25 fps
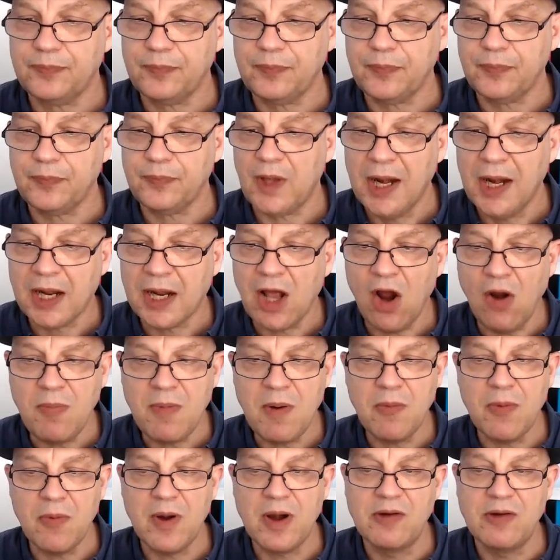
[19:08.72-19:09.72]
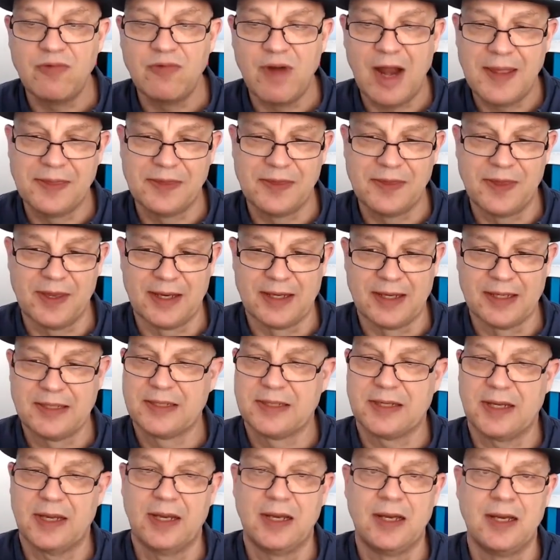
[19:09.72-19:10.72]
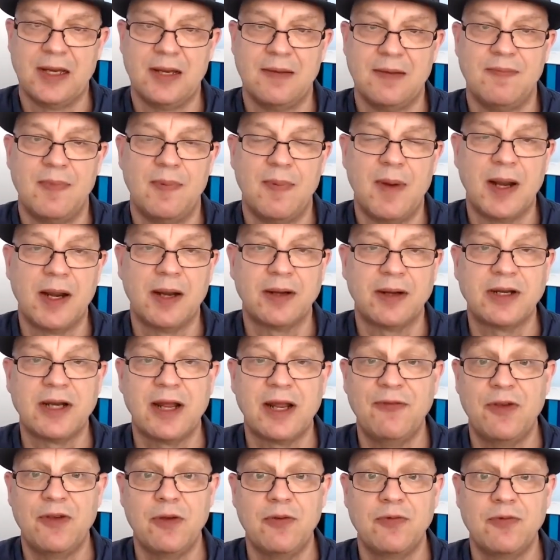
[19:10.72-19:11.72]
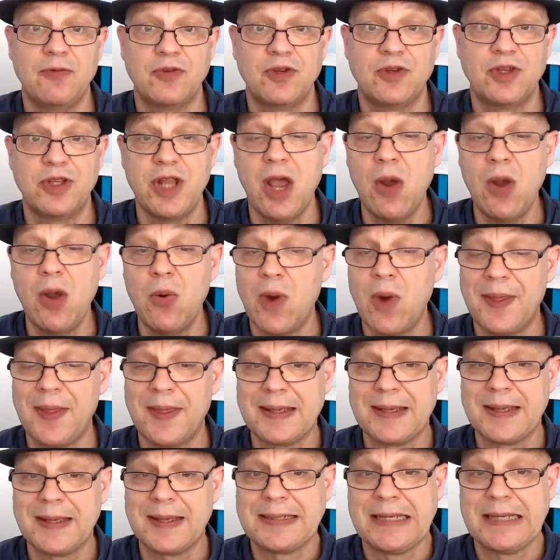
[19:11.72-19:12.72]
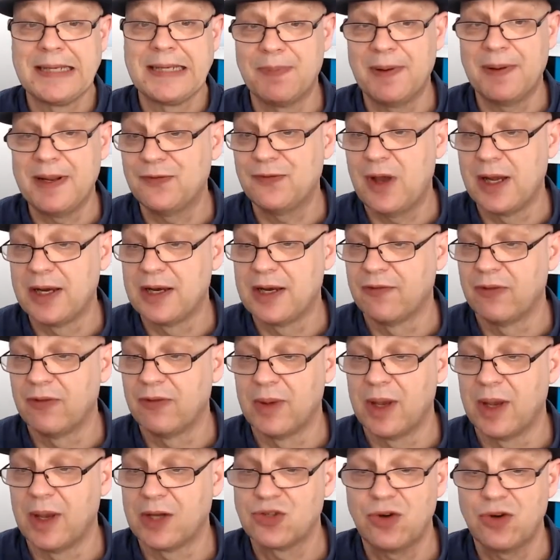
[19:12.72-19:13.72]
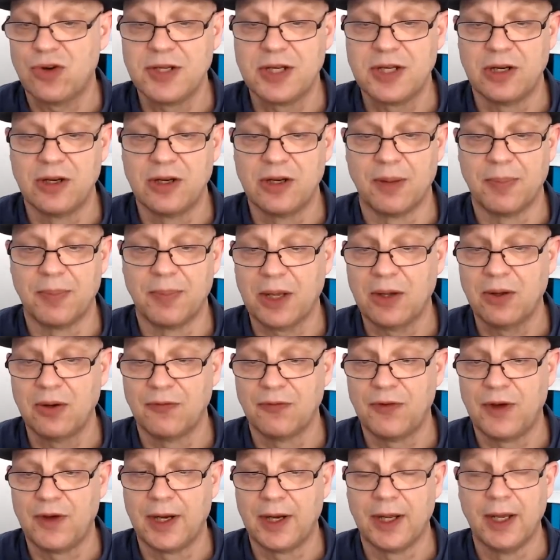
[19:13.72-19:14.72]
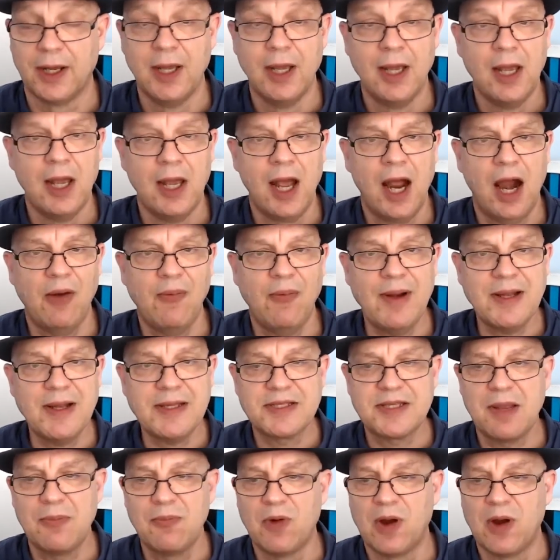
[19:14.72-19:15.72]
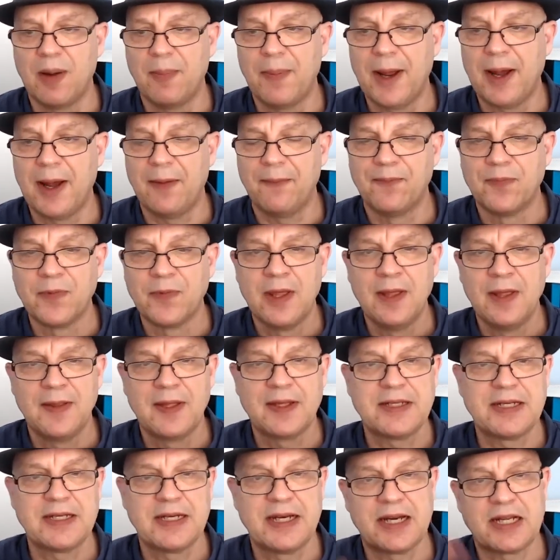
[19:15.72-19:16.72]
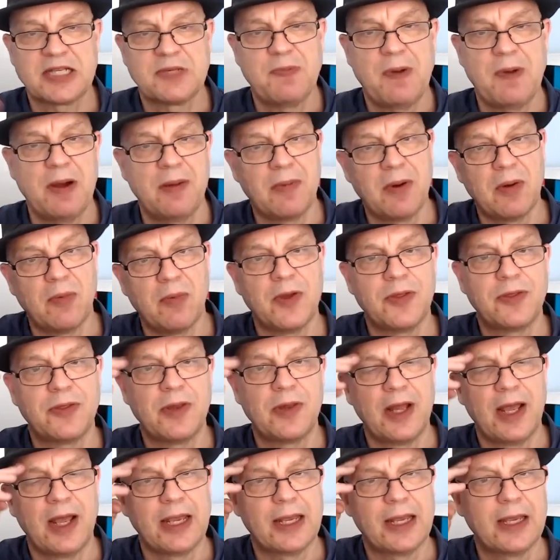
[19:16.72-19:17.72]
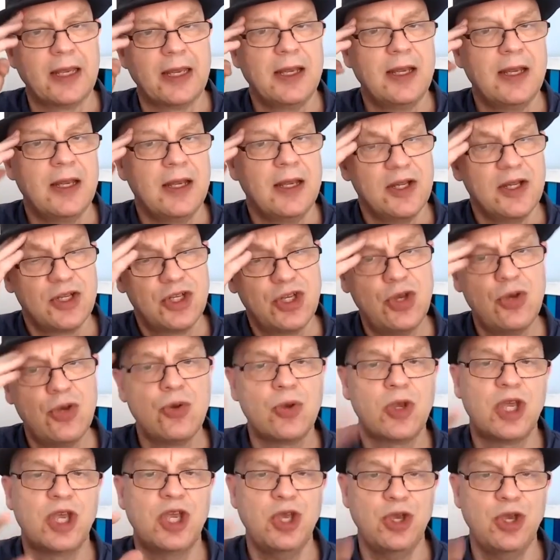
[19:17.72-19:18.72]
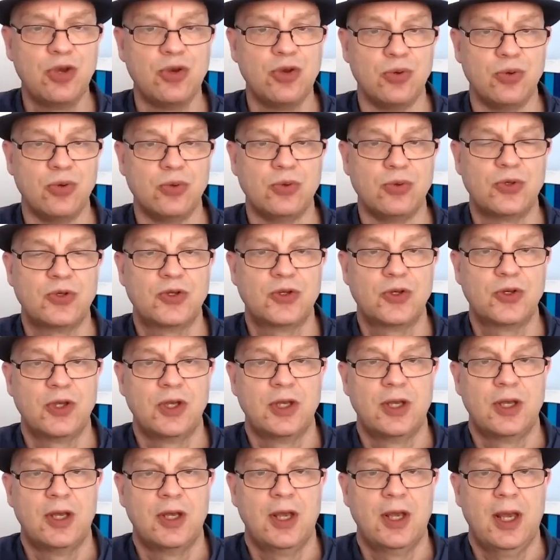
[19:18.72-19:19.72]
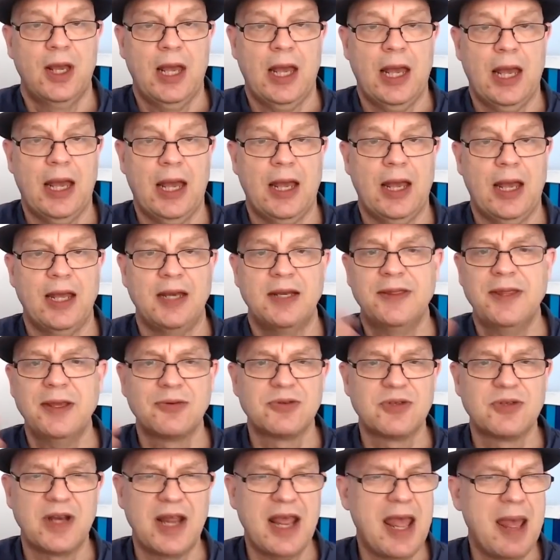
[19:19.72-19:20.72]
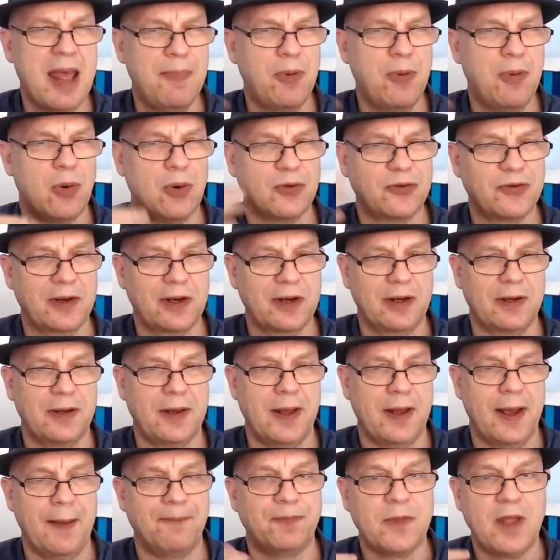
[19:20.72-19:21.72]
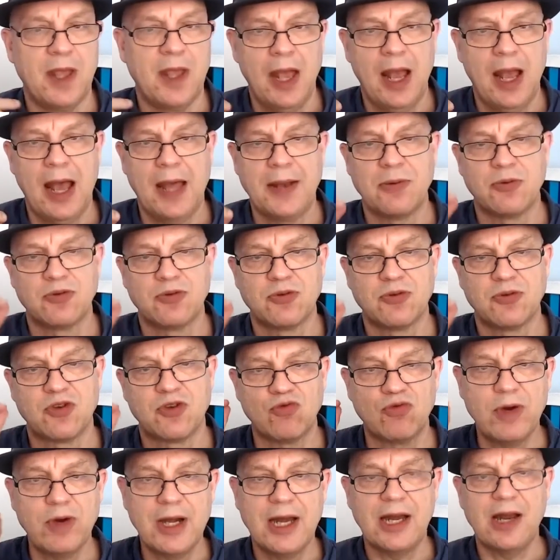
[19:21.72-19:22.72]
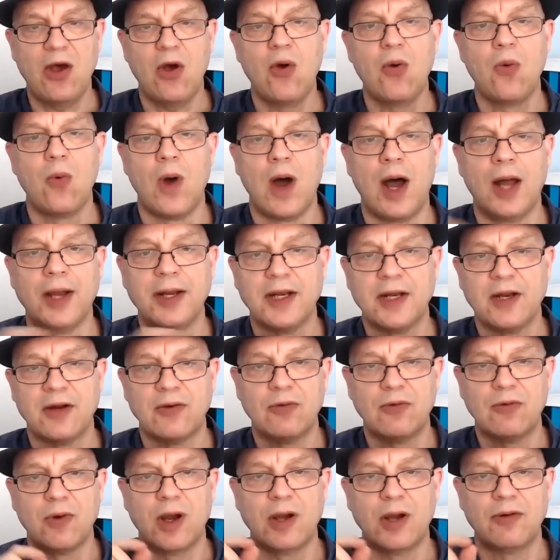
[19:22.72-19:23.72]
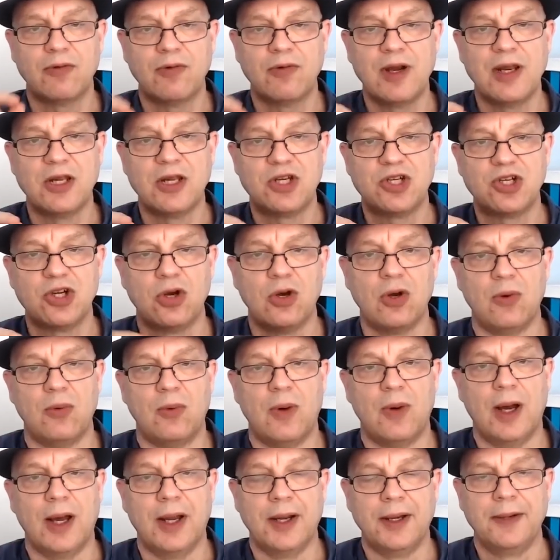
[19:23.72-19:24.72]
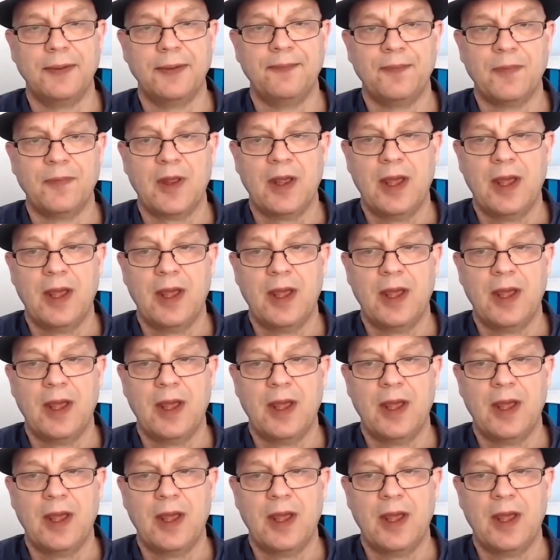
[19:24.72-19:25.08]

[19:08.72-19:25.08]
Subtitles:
And I can't remember where I read this, if you know where this is, please find it for me. I tried to look, but I couldn't find it. I read somewhere about they did an experiment with like 2 queues, and I think it was an airport or something like that. And there was a really long one and a really short one.